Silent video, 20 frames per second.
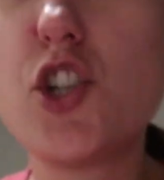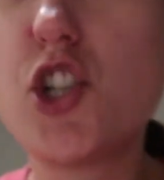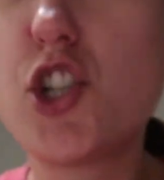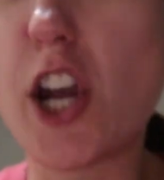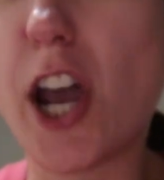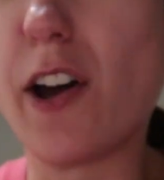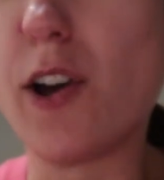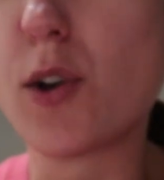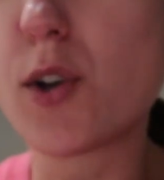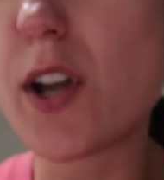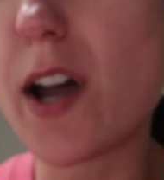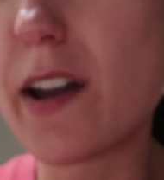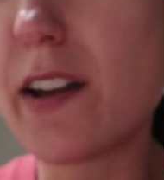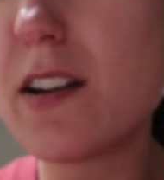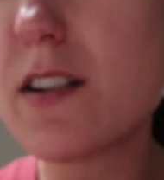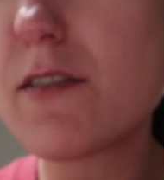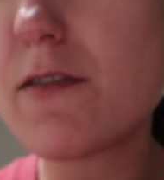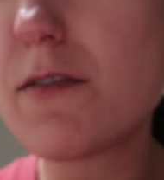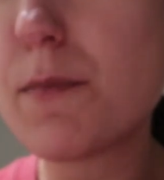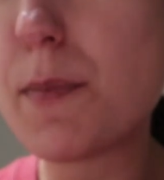gel
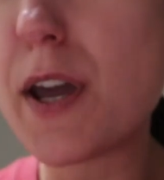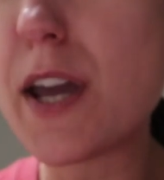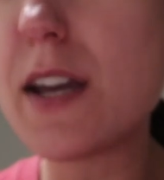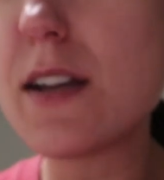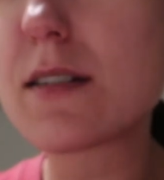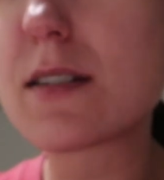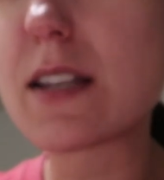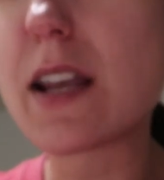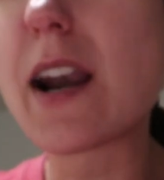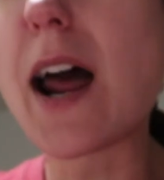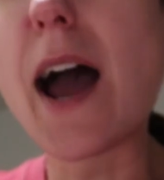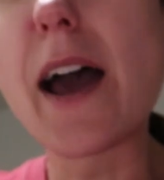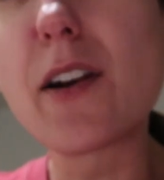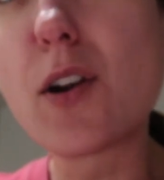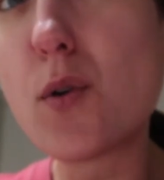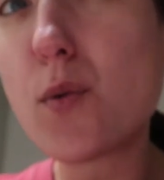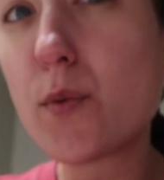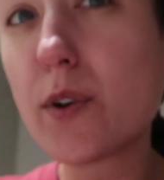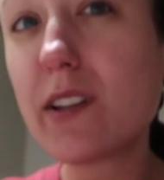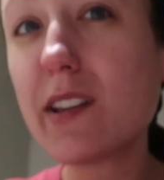kind of base, and I
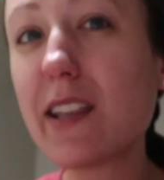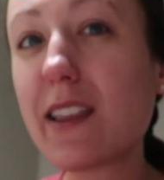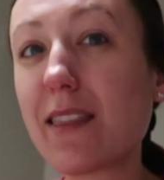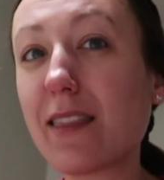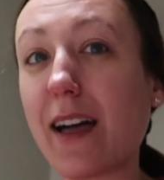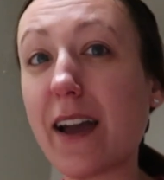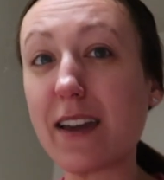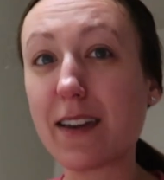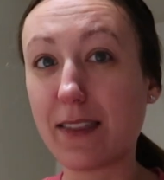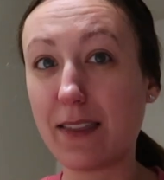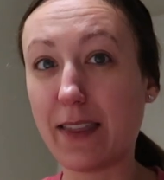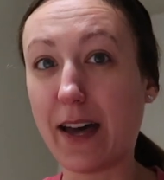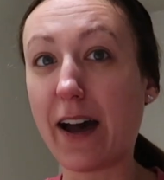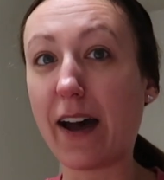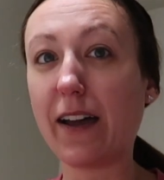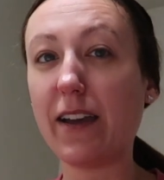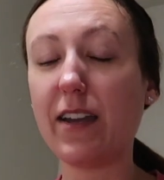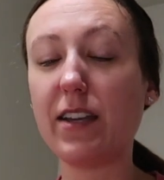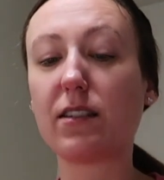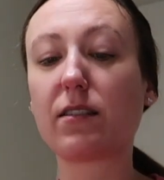don't really like
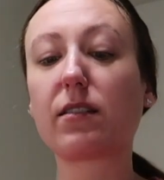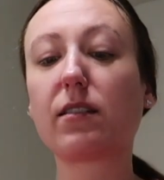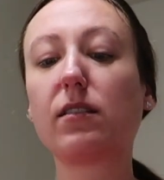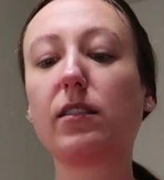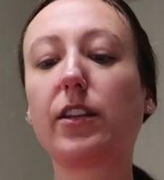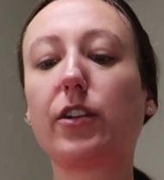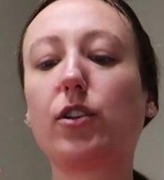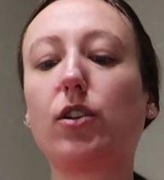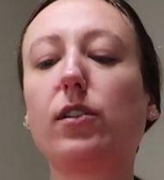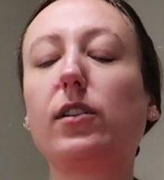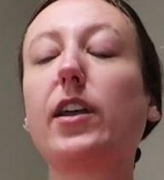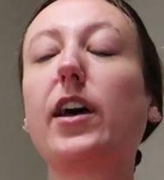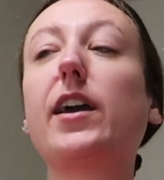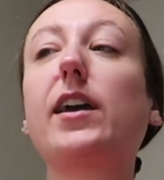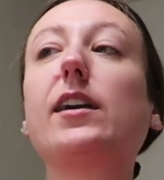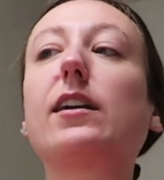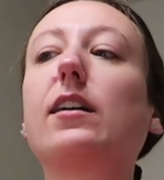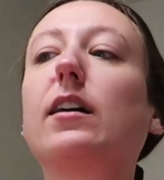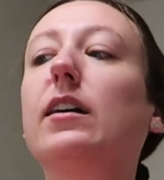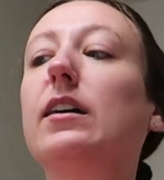that. It's a little
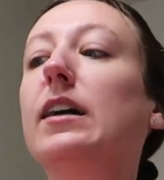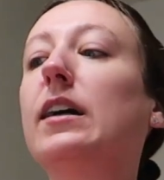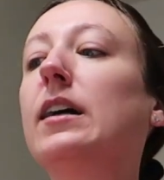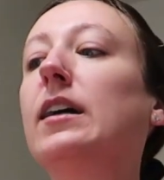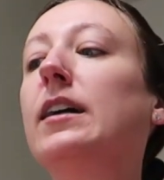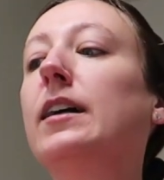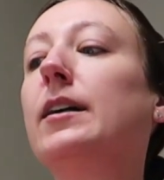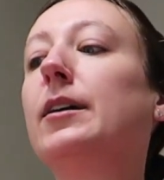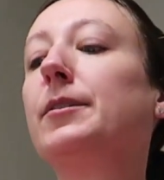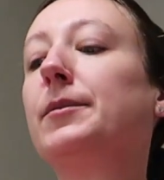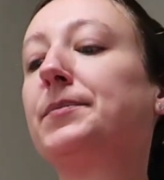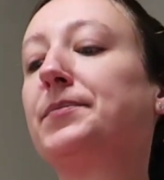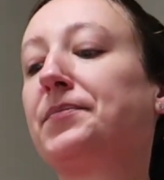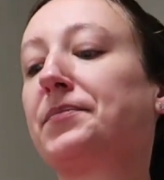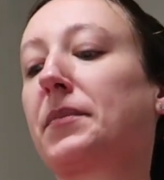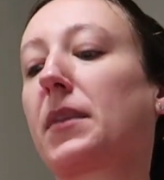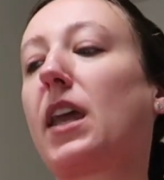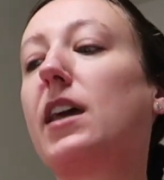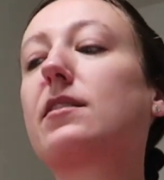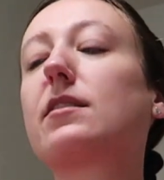like,
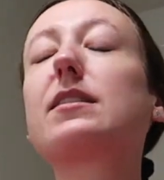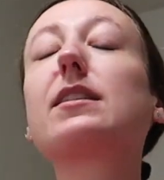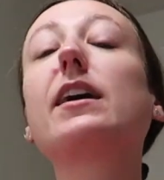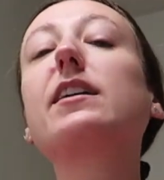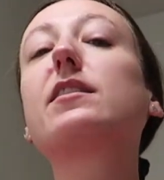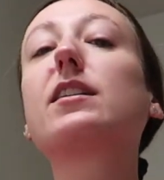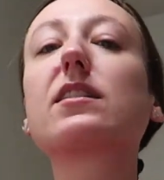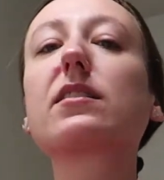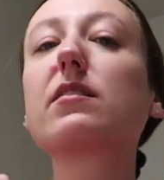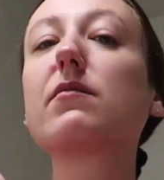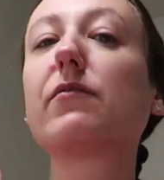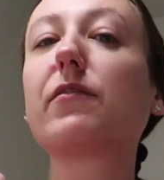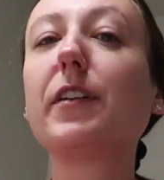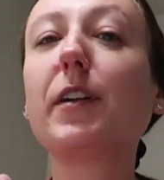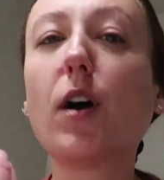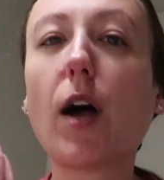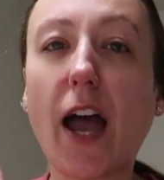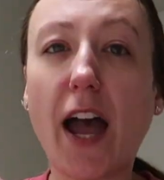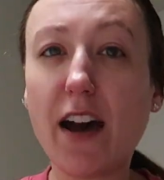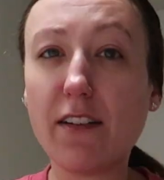it doesn't
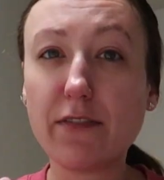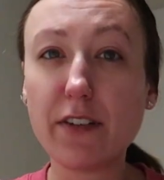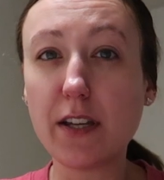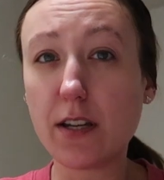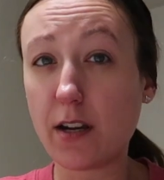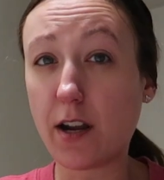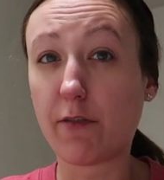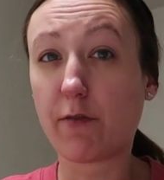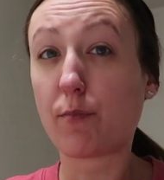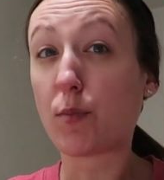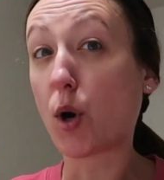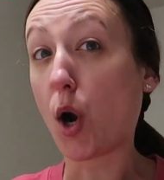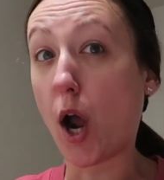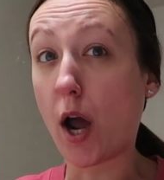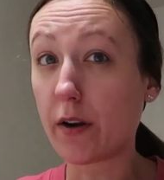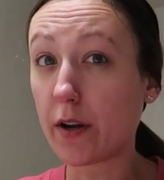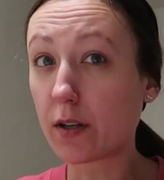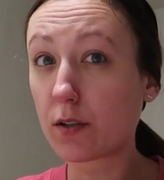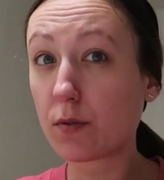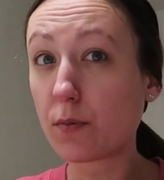feel heavy enough
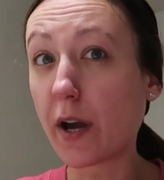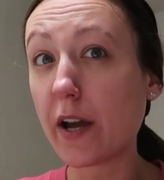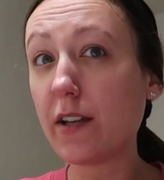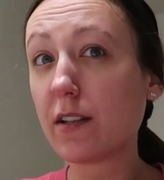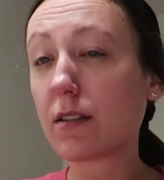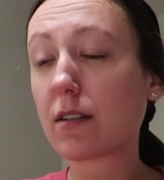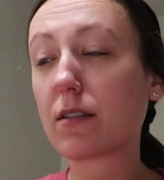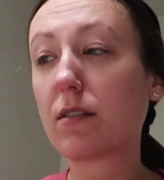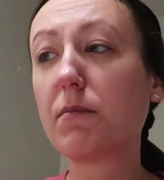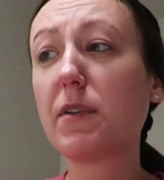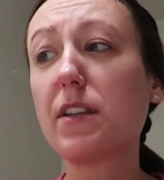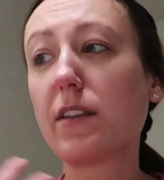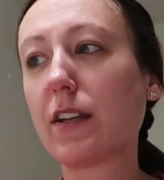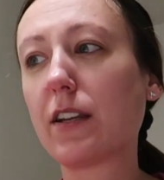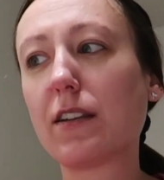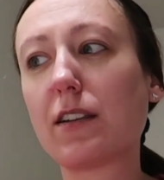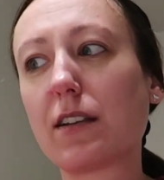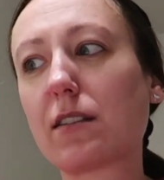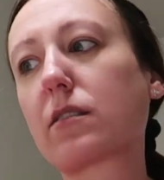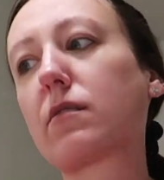product-wise to me that
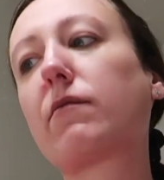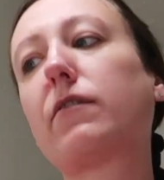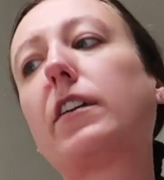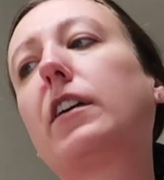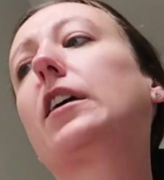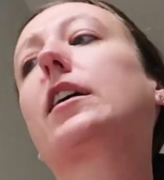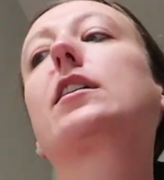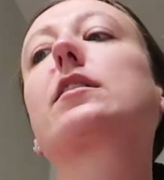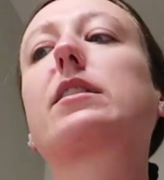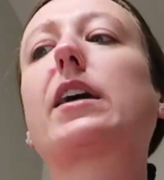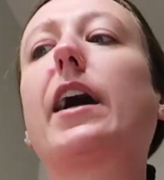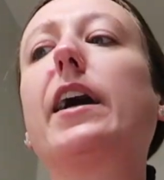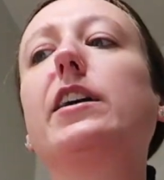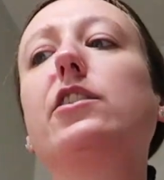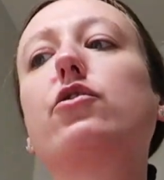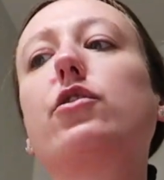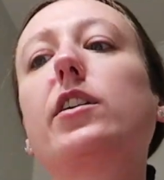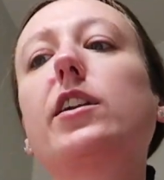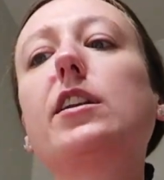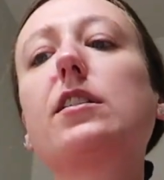it doesn't feel like it's
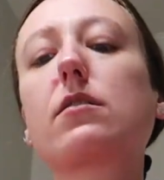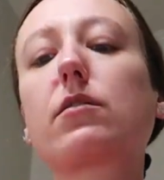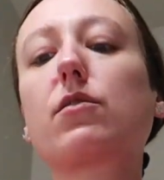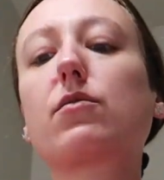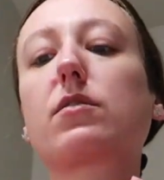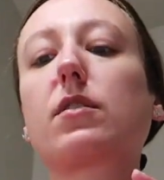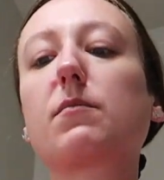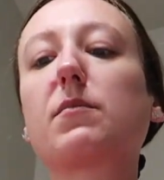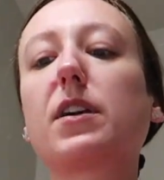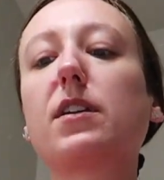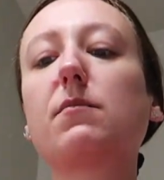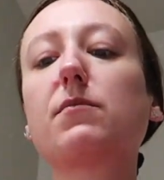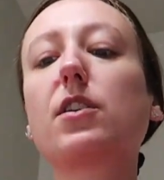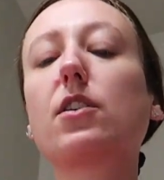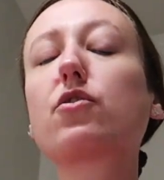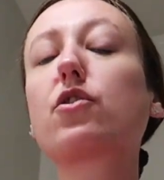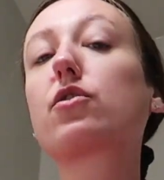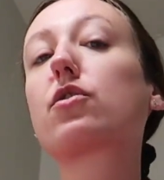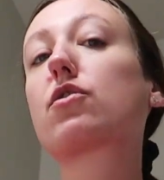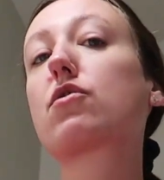hydrating. So sometimes
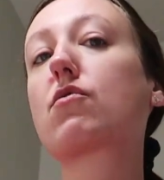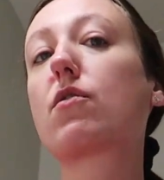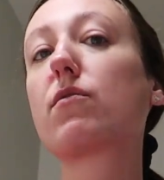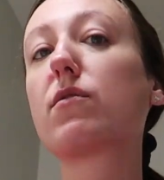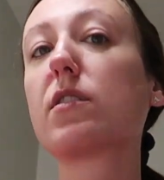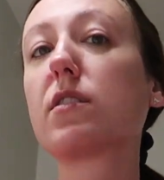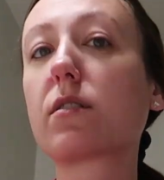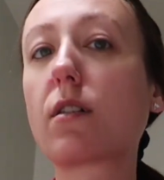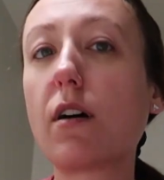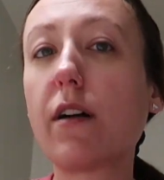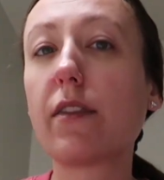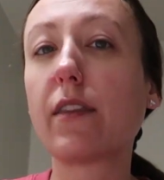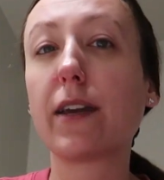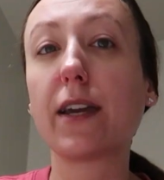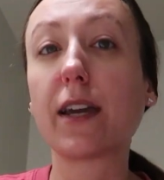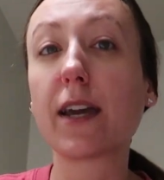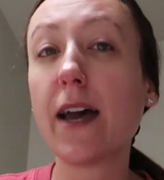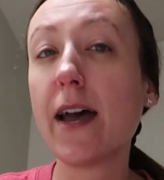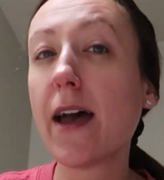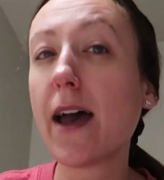I'll just throw this on
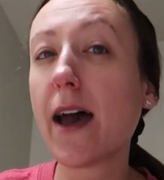like